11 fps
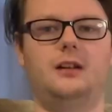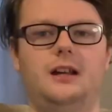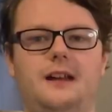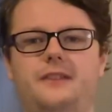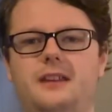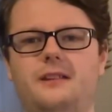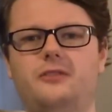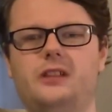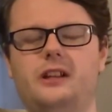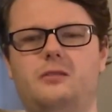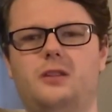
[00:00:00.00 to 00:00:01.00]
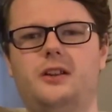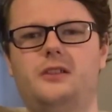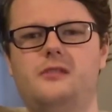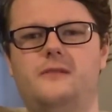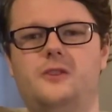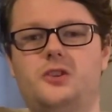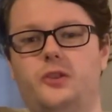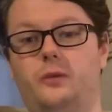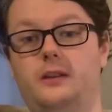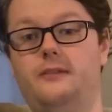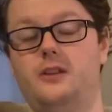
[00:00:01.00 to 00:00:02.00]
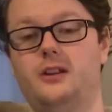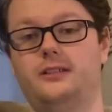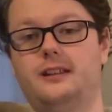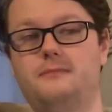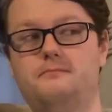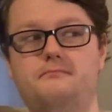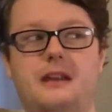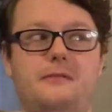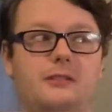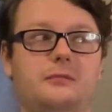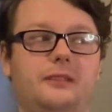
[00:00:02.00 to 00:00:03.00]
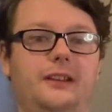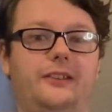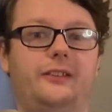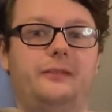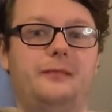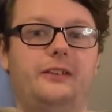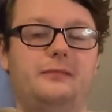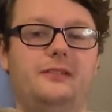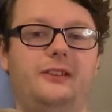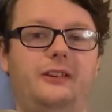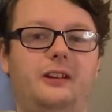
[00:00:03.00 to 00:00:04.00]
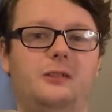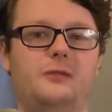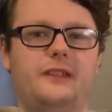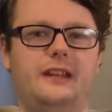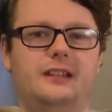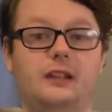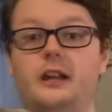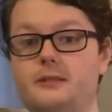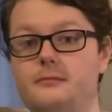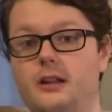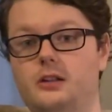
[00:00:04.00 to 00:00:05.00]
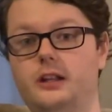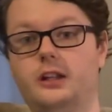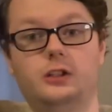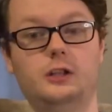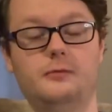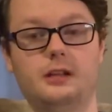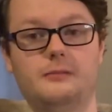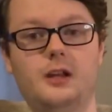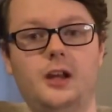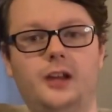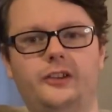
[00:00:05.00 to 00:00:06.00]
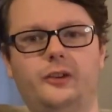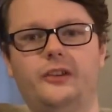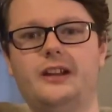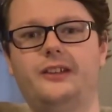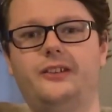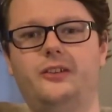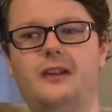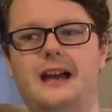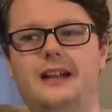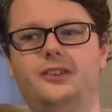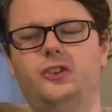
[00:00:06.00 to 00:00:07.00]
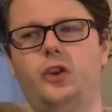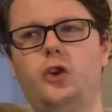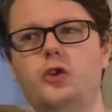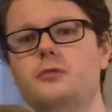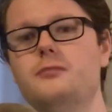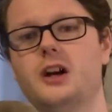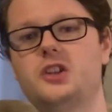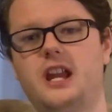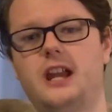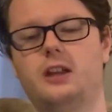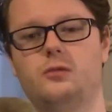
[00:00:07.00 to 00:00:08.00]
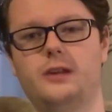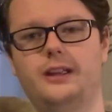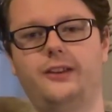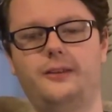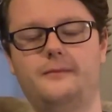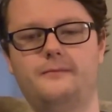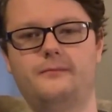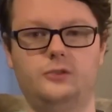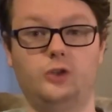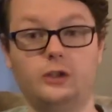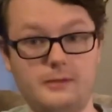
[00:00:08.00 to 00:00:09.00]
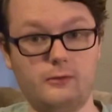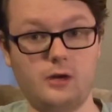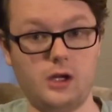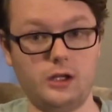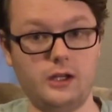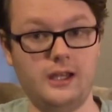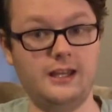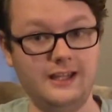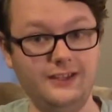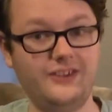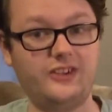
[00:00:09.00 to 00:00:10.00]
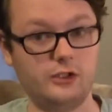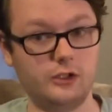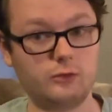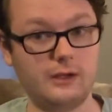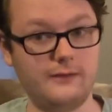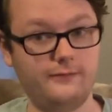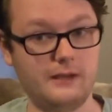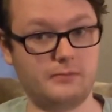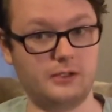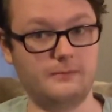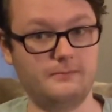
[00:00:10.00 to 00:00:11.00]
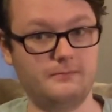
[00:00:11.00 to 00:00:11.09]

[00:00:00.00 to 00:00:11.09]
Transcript: I think if Glidr were to do a version 3 of the Arctic, maybe replace the spacer material with a lighter metal, like aluminum, so as not to add too much handle weight. Don't get me wrong, it is still a great flipper,